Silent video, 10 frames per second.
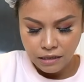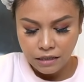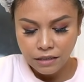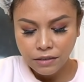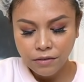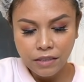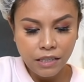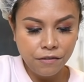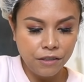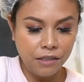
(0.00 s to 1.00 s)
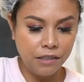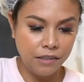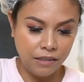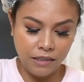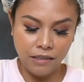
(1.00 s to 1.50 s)
I also think for
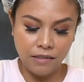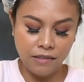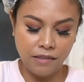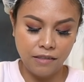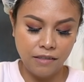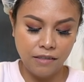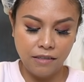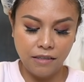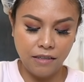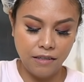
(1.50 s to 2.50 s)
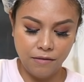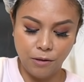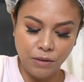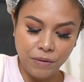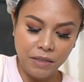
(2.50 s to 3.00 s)
these
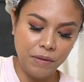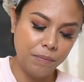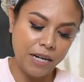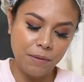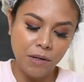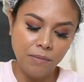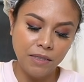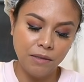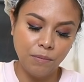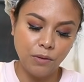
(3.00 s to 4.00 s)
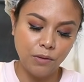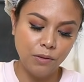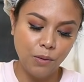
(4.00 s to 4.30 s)
rosemary mint bath bombs, the blue